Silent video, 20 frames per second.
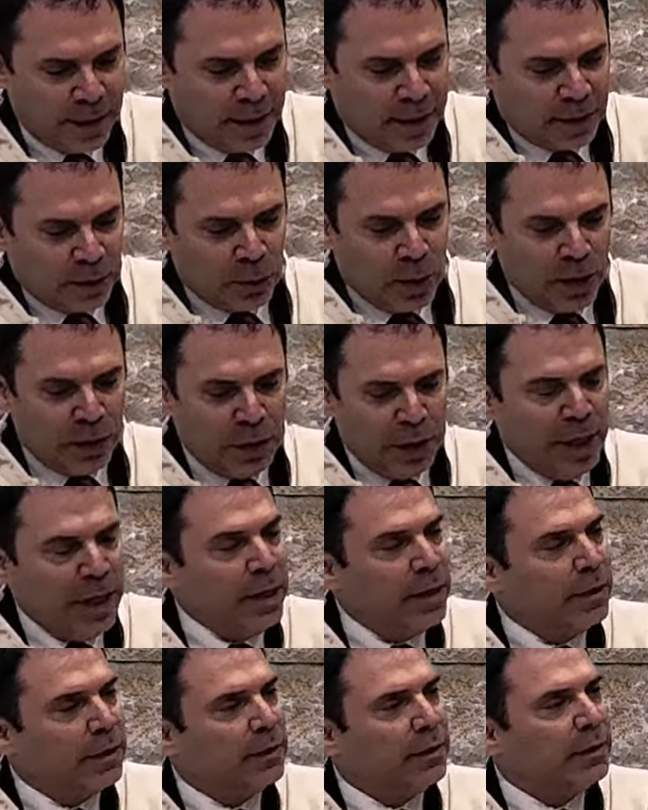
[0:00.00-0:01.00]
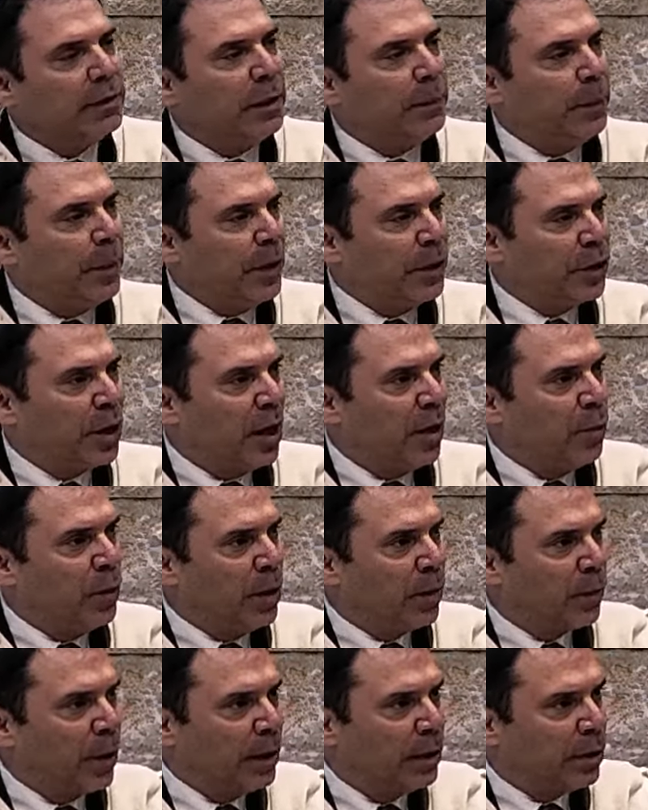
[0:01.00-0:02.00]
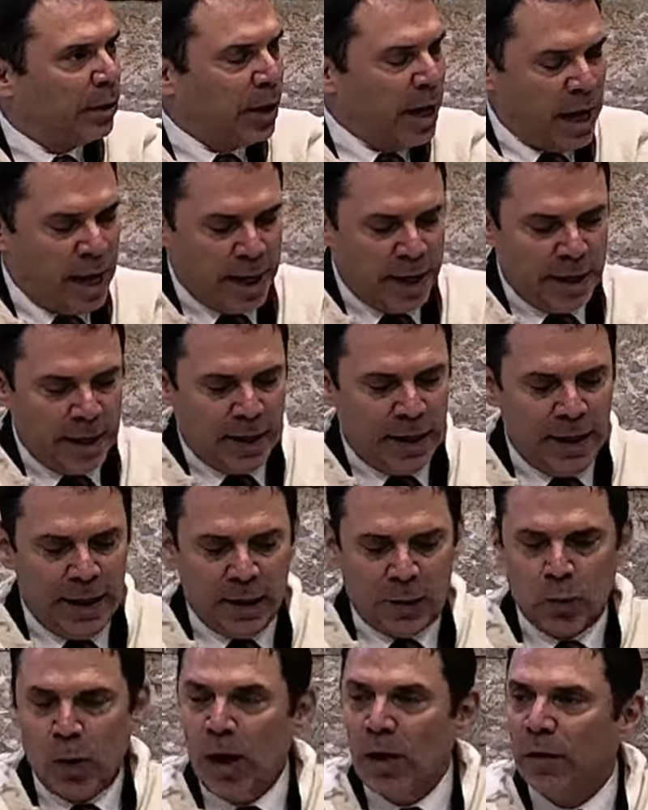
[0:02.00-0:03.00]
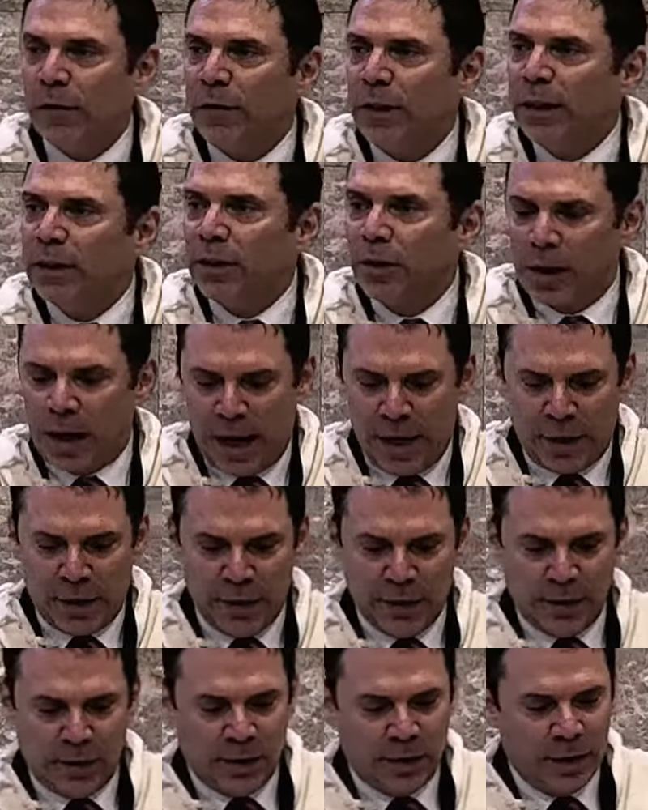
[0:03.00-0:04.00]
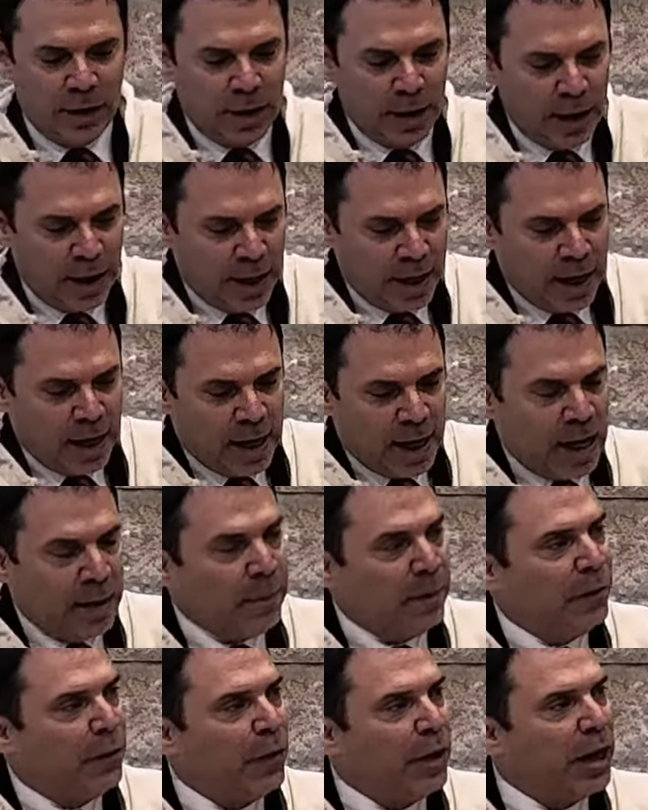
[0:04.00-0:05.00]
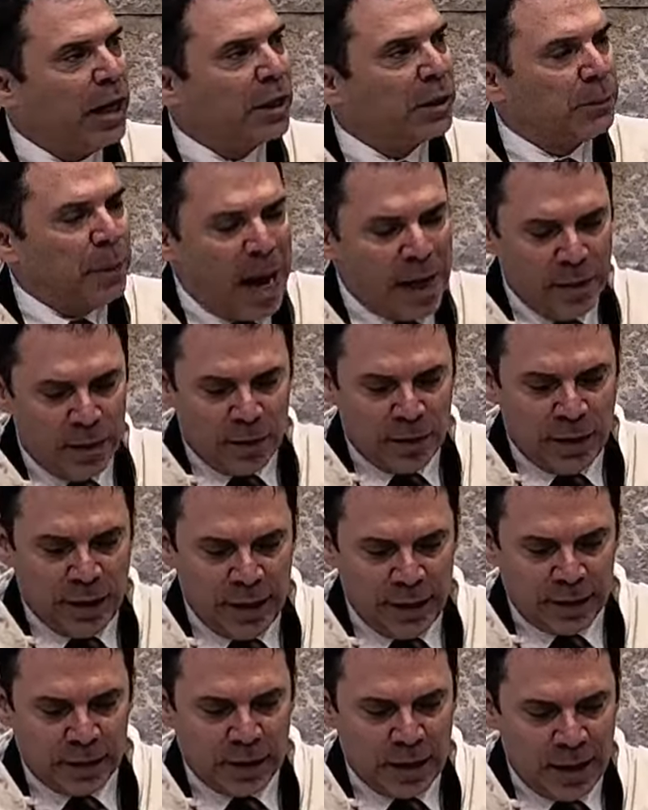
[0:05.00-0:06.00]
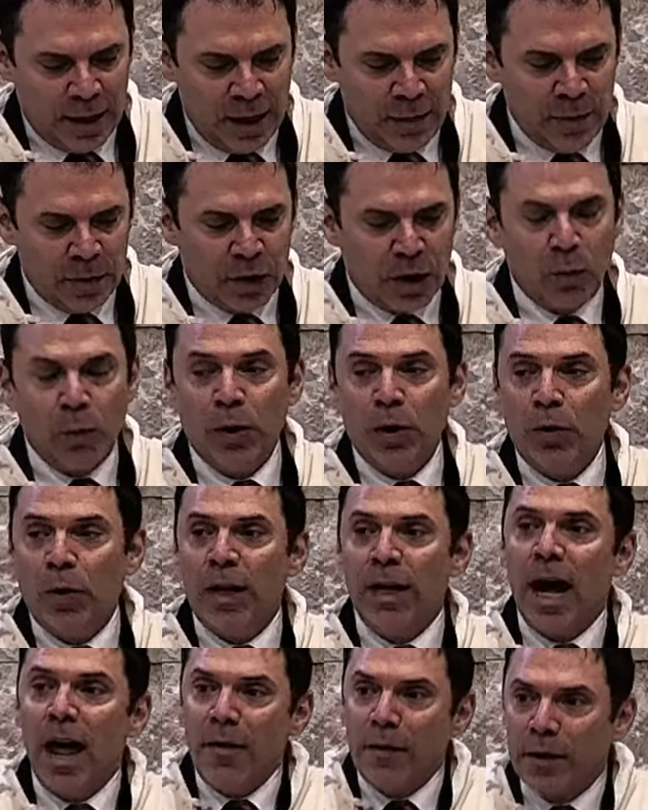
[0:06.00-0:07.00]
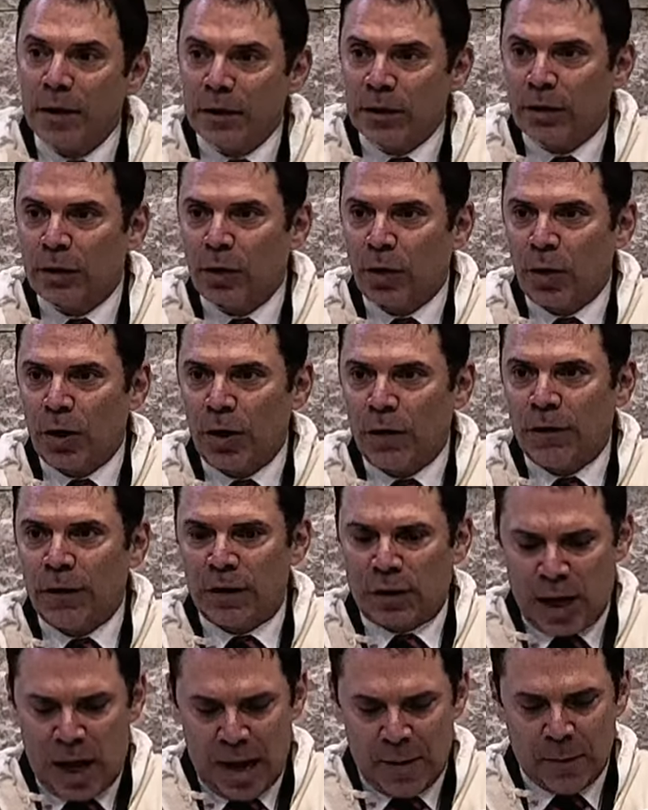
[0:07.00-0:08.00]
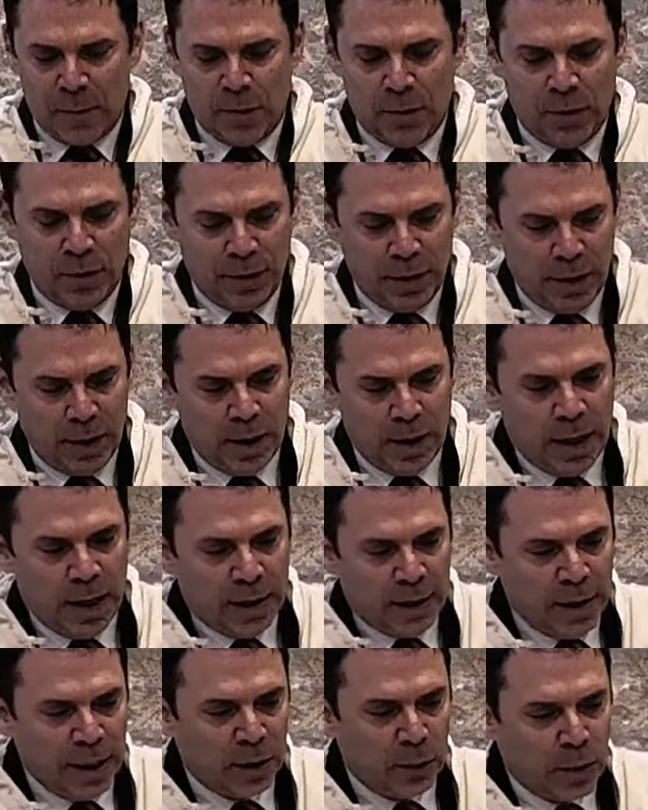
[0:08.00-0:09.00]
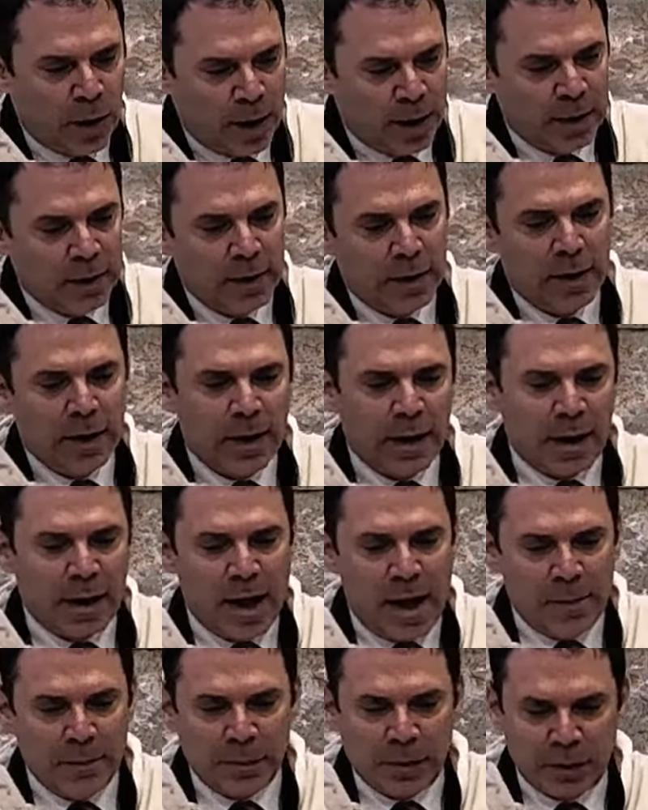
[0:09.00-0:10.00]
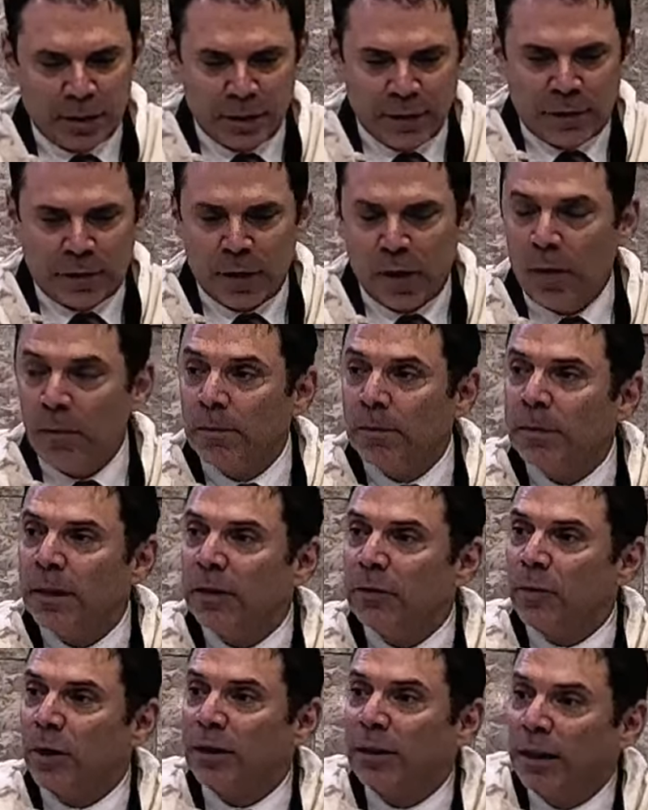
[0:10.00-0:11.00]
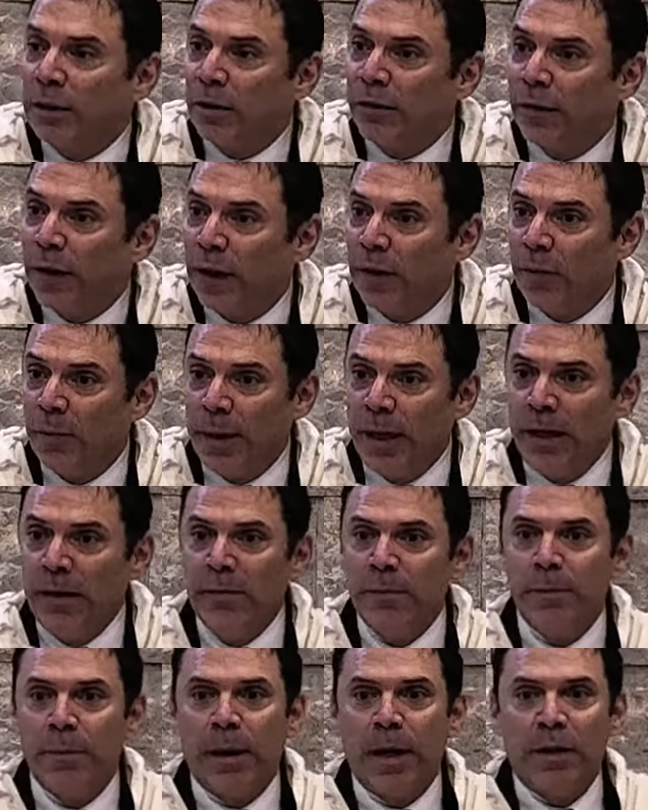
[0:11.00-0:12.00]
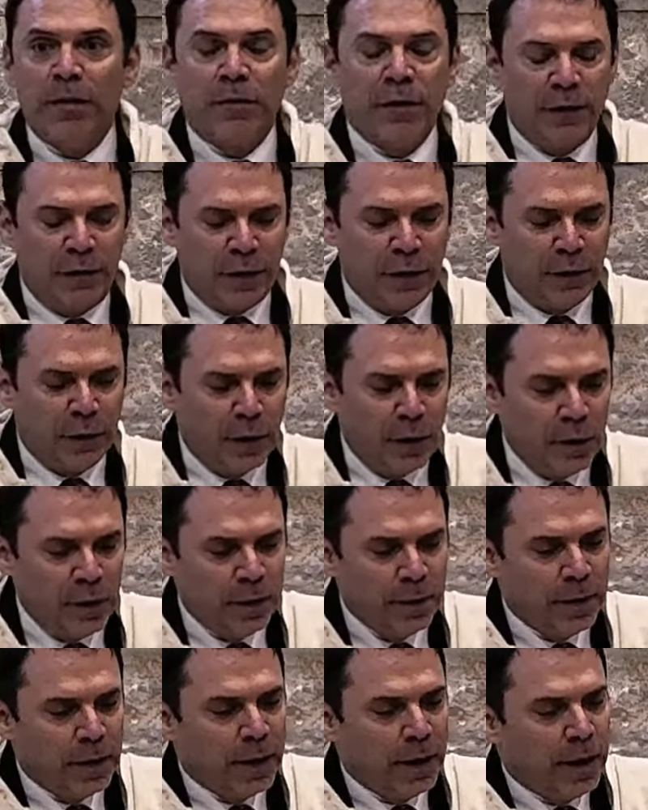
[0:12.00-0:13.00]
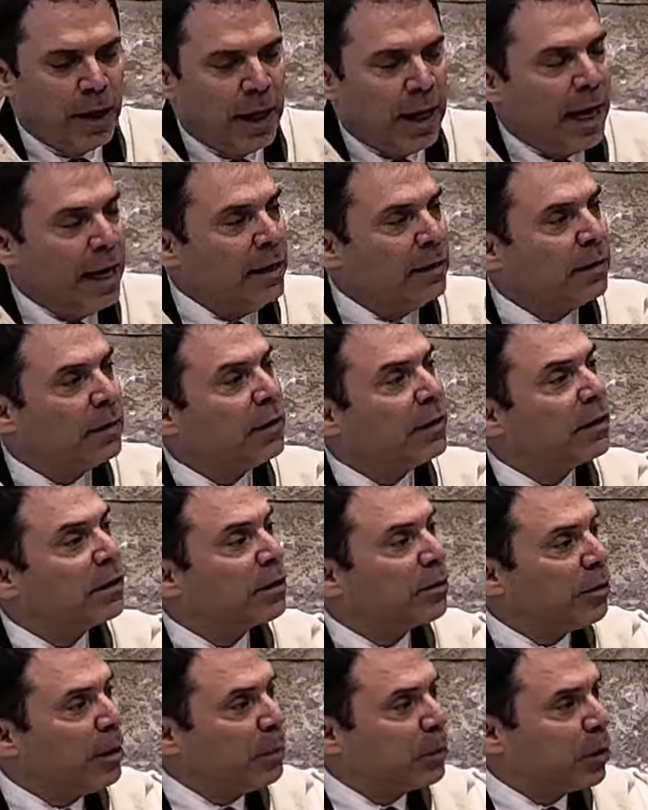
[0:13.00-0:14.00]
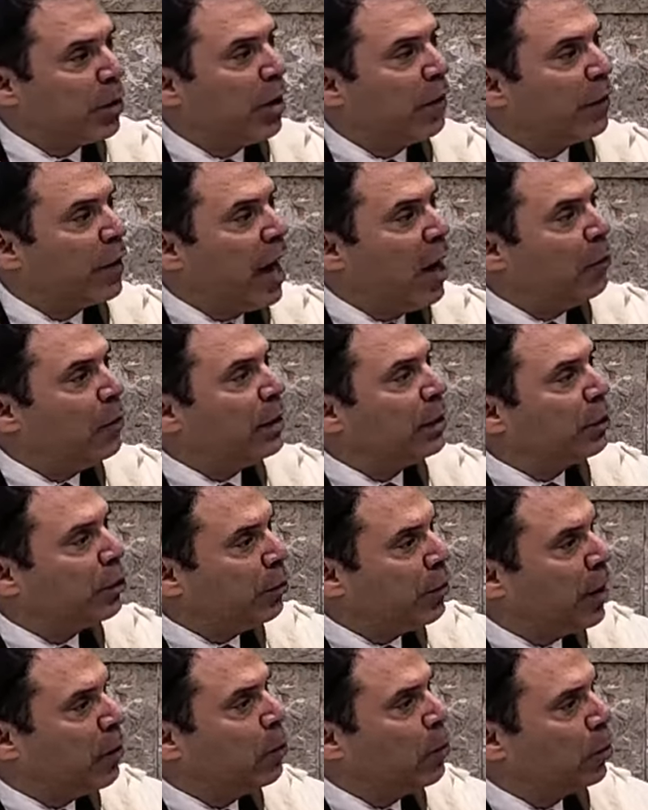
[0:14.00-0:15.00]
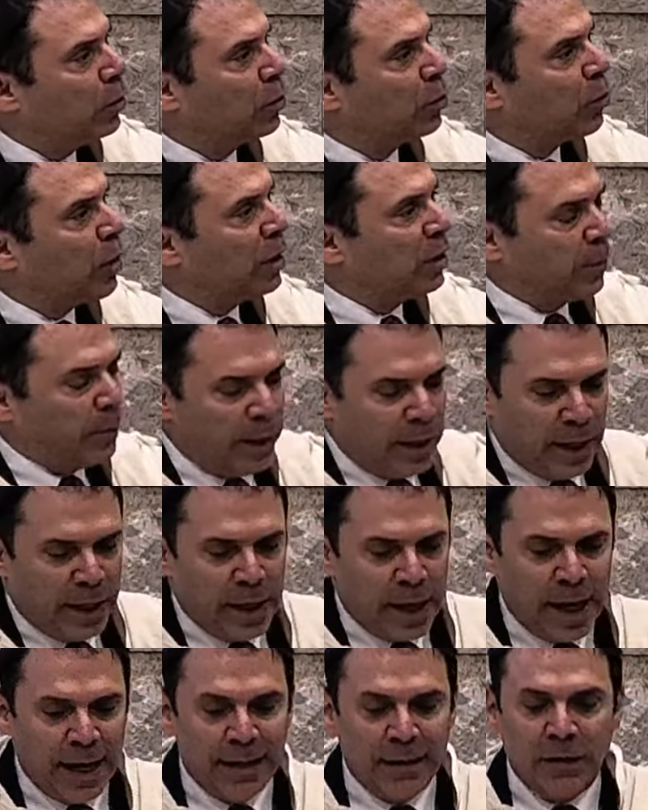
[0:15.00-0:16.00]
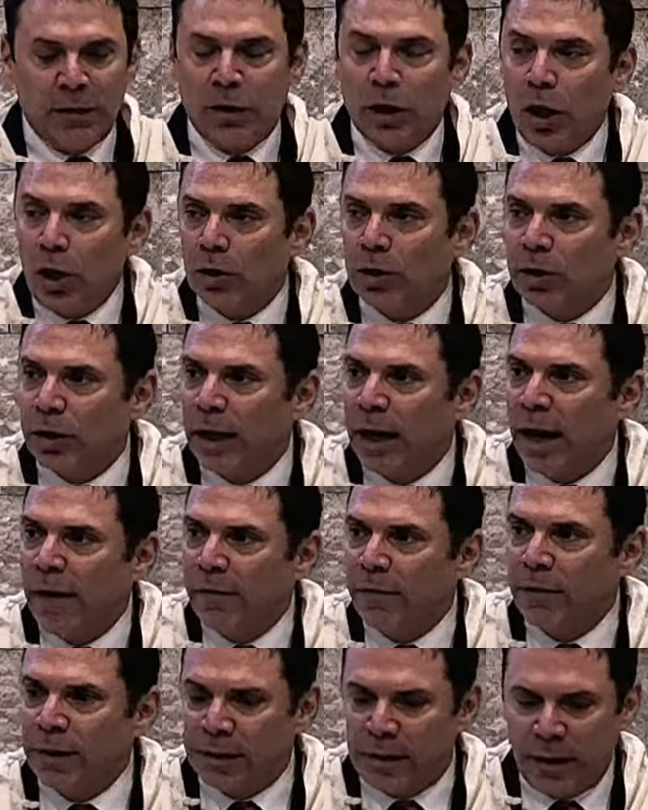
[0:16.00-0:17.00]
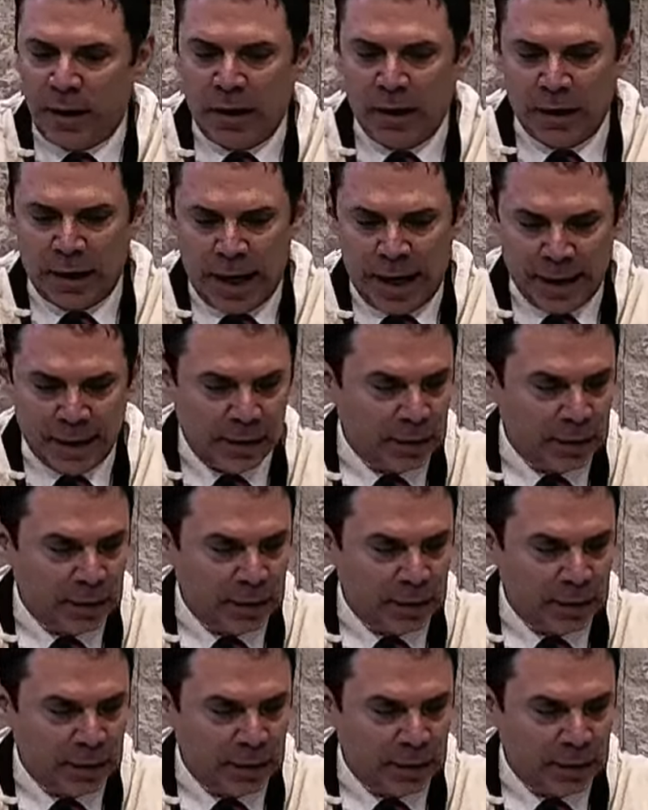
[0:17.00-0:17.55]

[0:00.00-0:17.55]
So I think the parsha we read today is one of these occasions. And before I expand on this, let me share with you another story of the Talmud. This one comes from the Tractate of Werbin, page 54. And it's a description of how the Torah was transmitted and taught every single day.